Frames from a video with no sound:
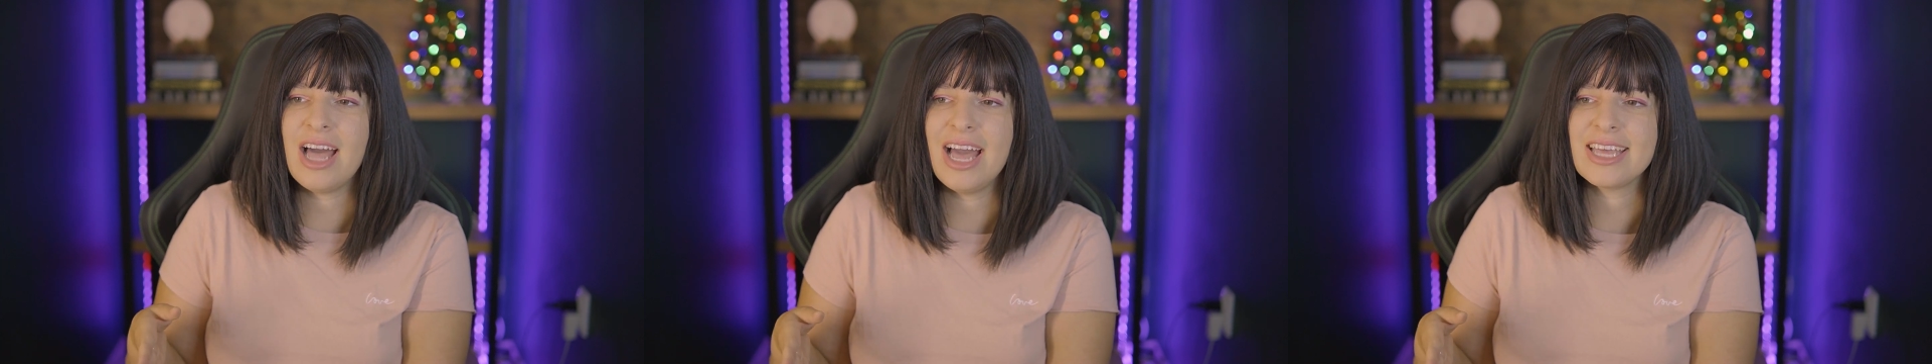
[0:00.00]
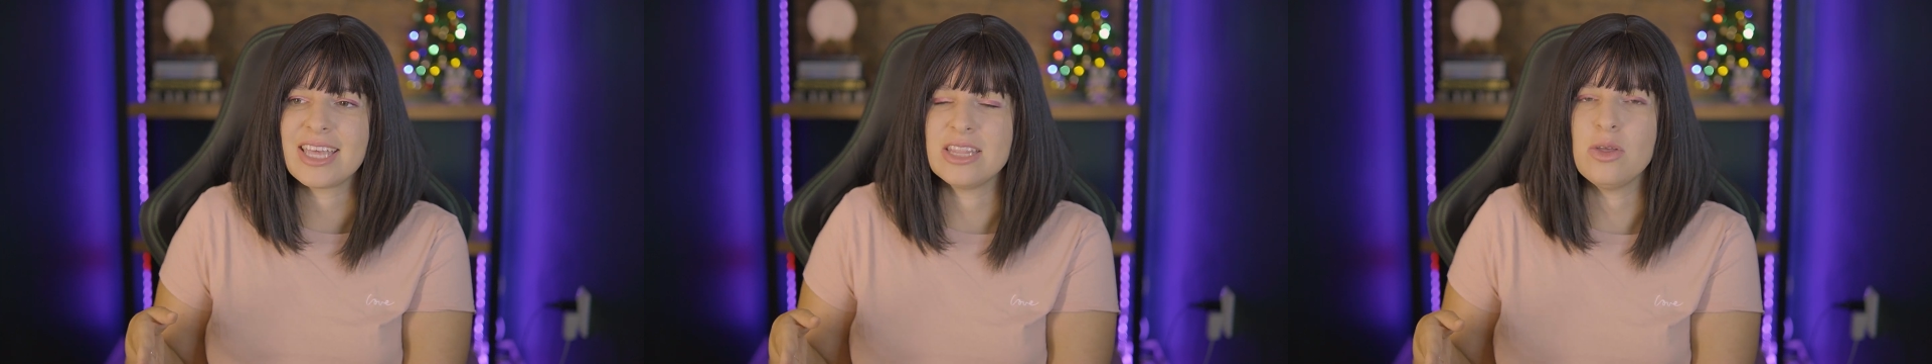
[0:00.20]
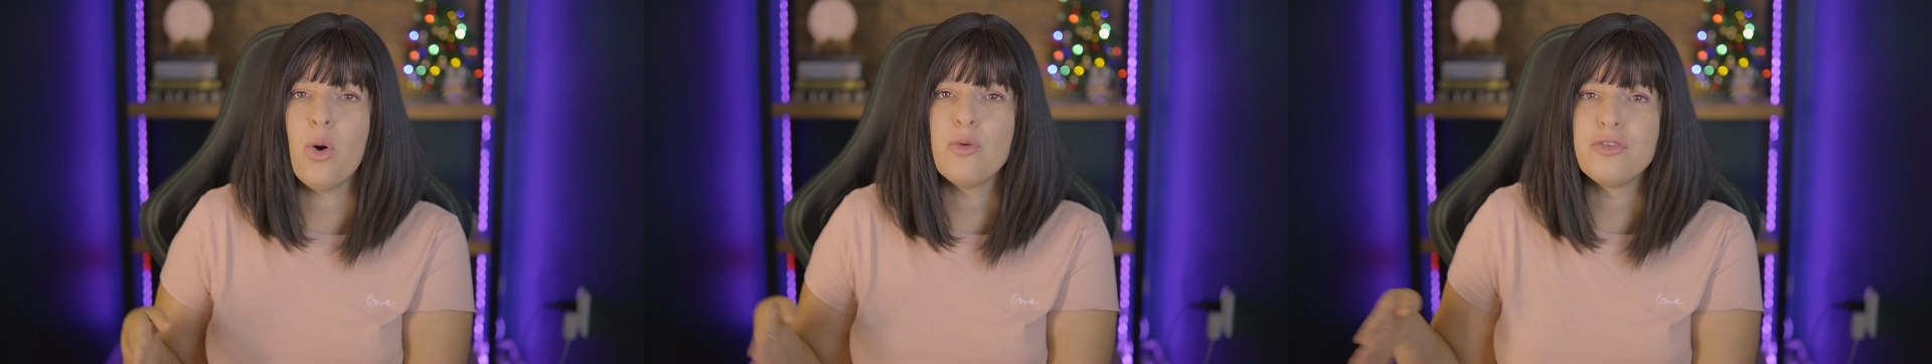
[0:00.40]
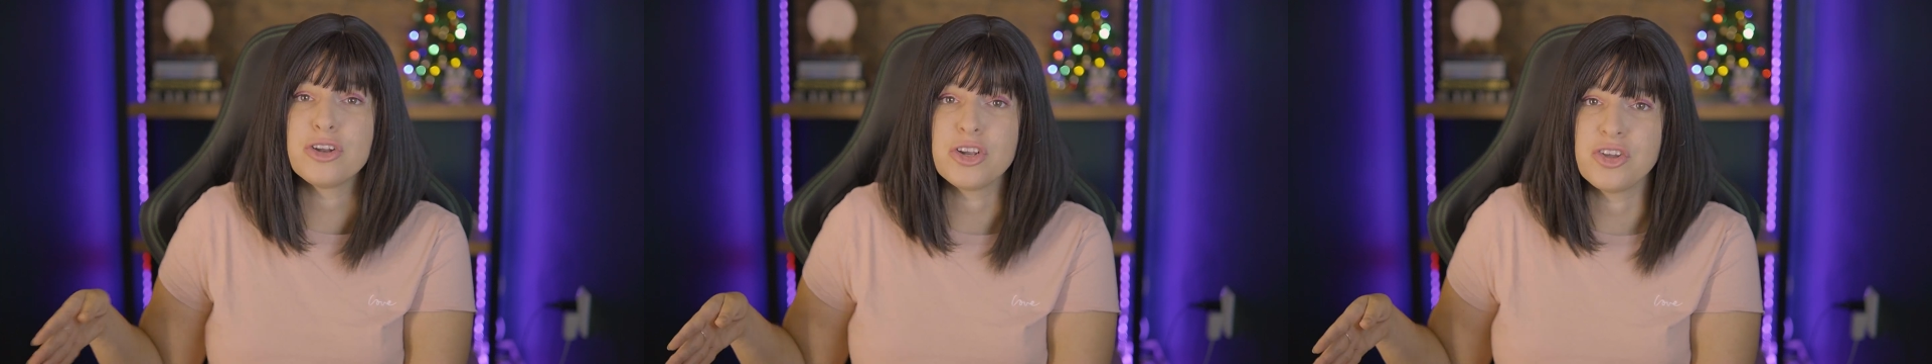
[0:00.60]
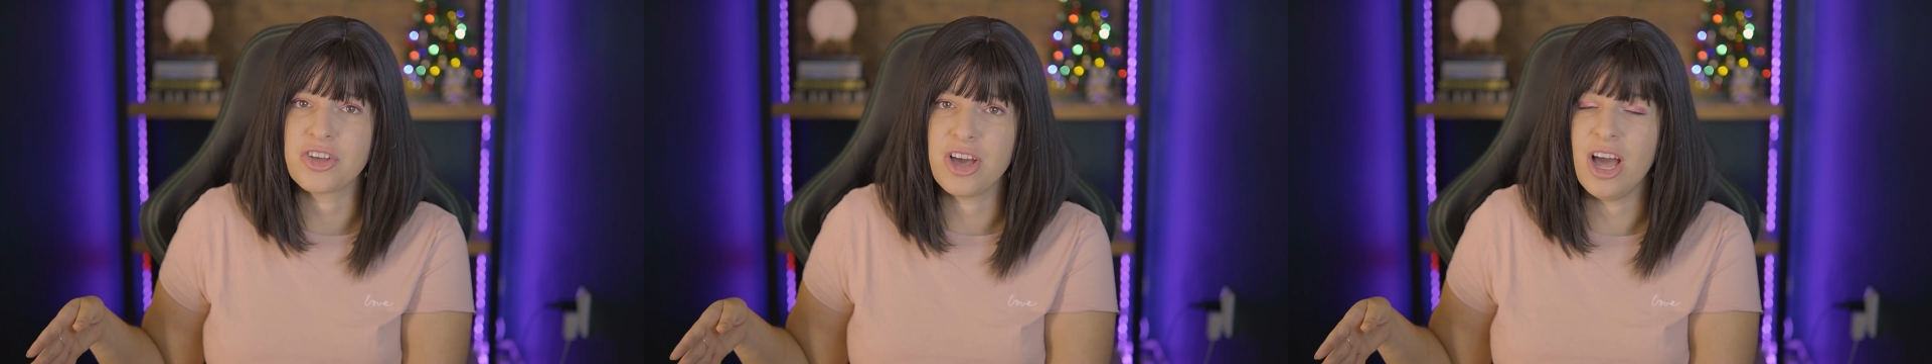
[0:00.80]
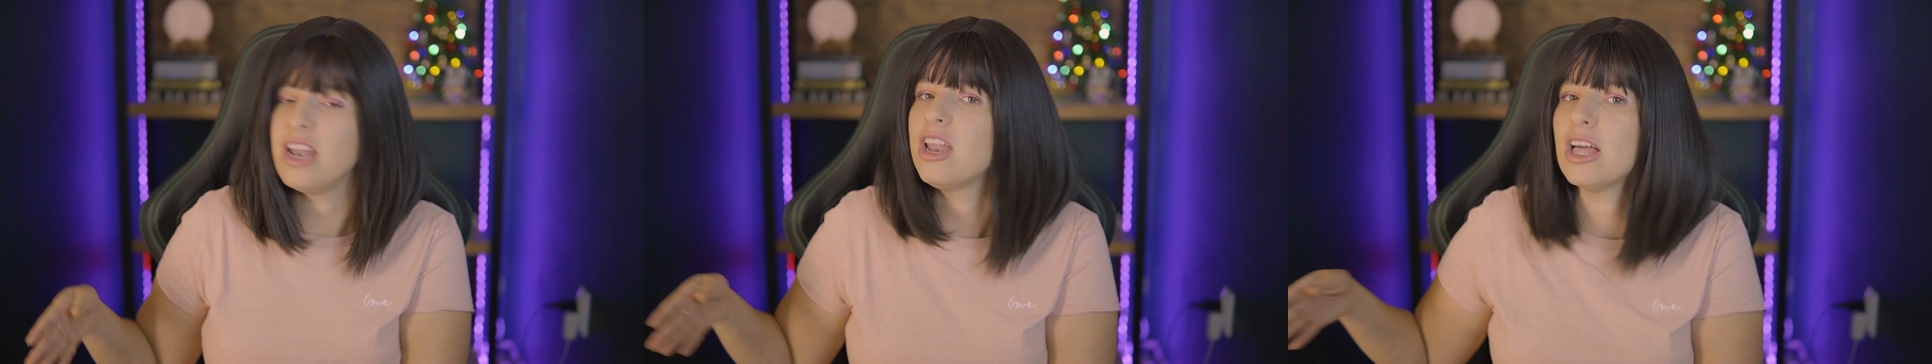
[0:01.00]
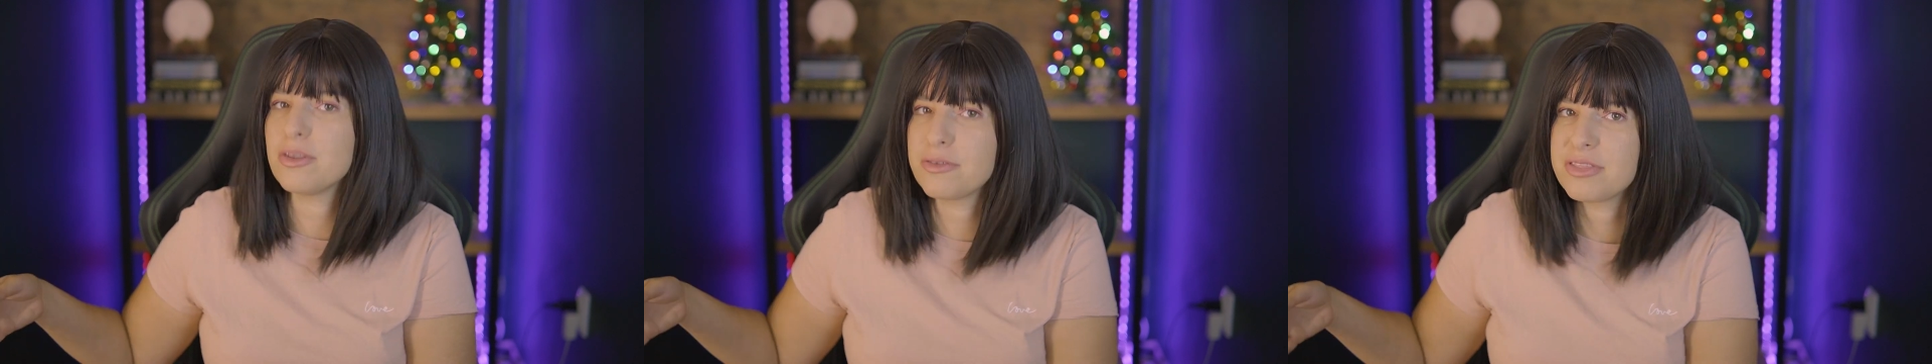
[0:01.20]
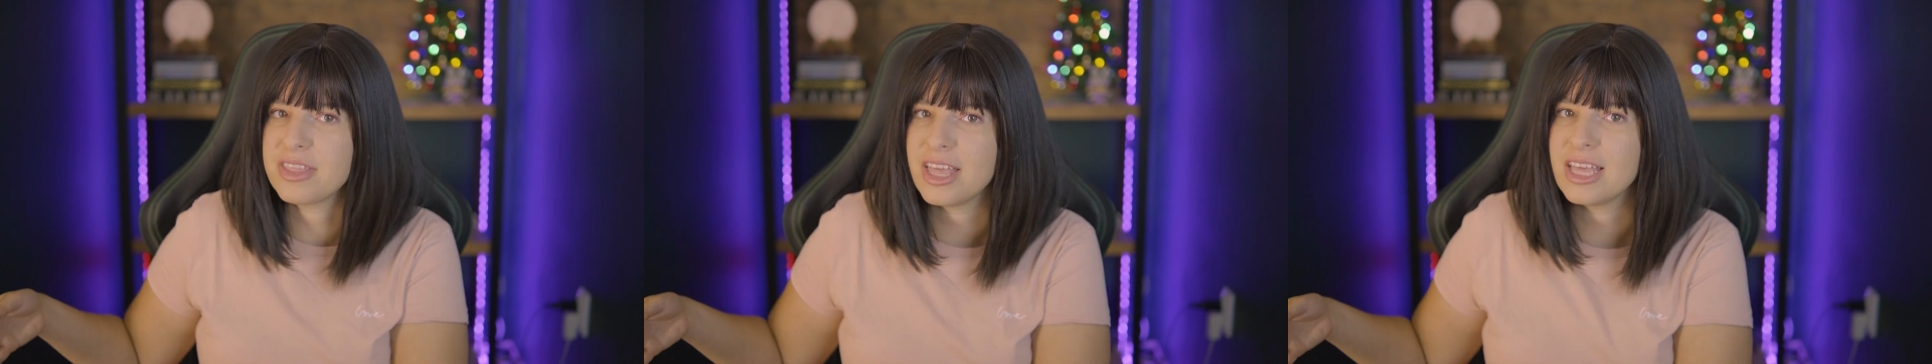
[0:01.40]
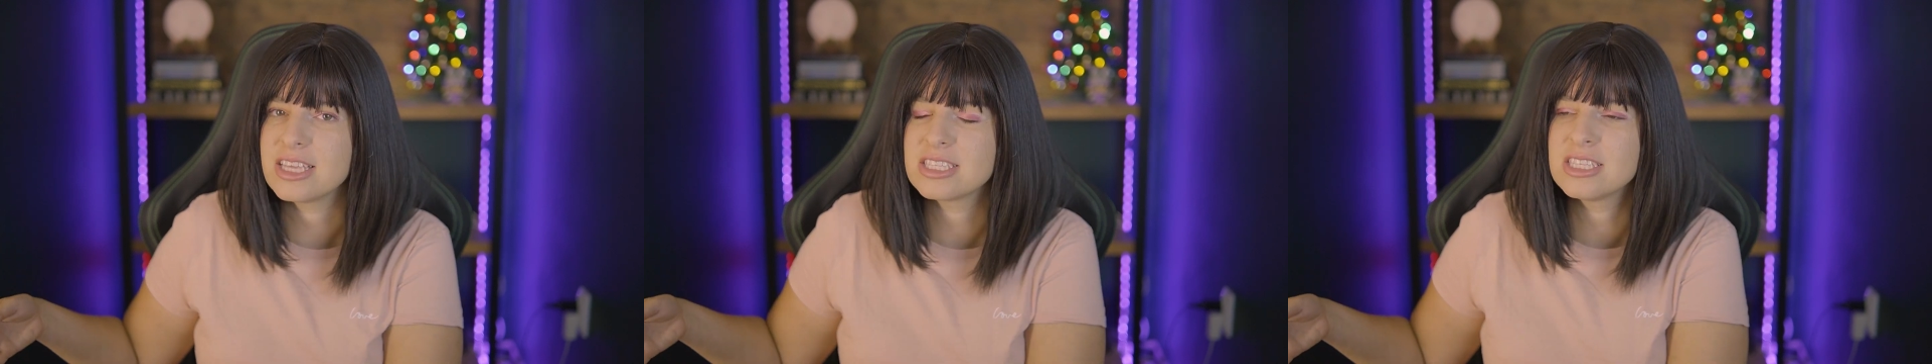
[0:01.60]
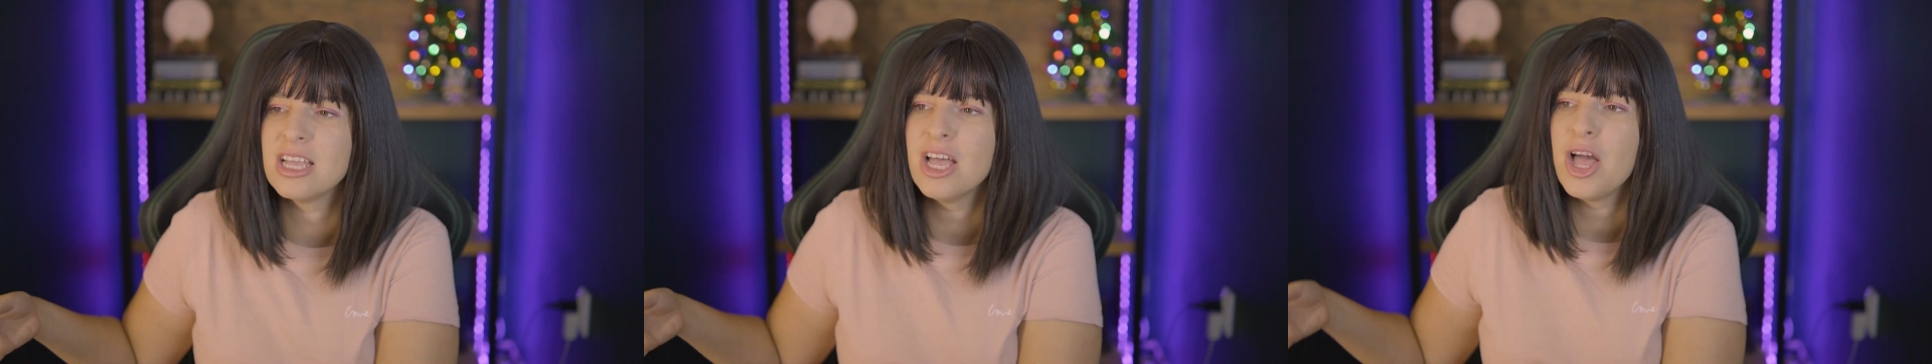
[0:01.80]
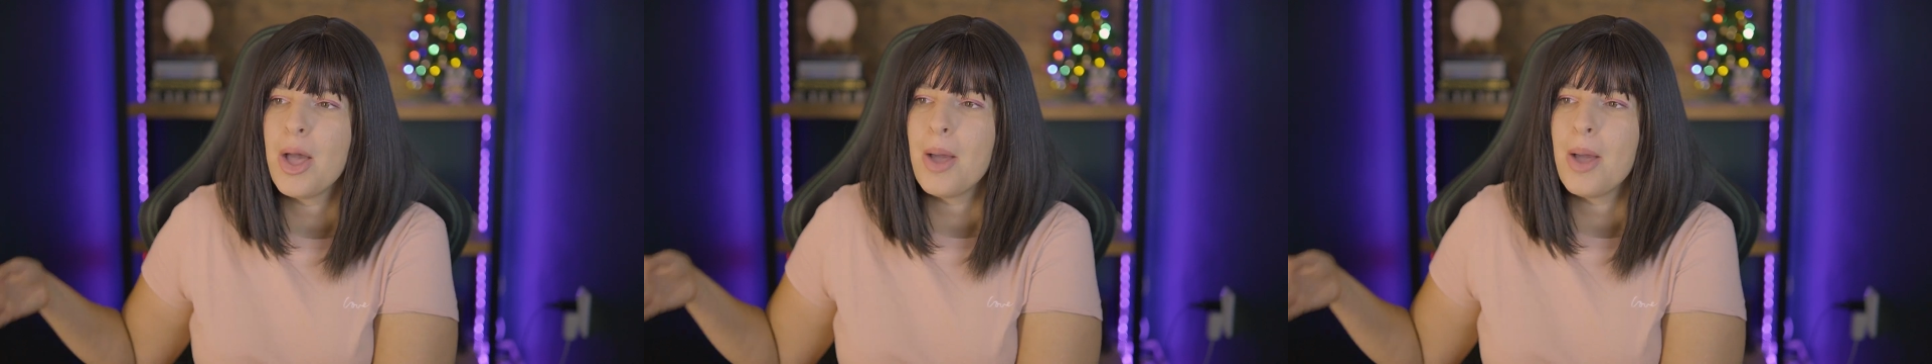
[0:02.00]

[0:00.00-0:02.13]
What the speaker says: I can overlook a lot of things,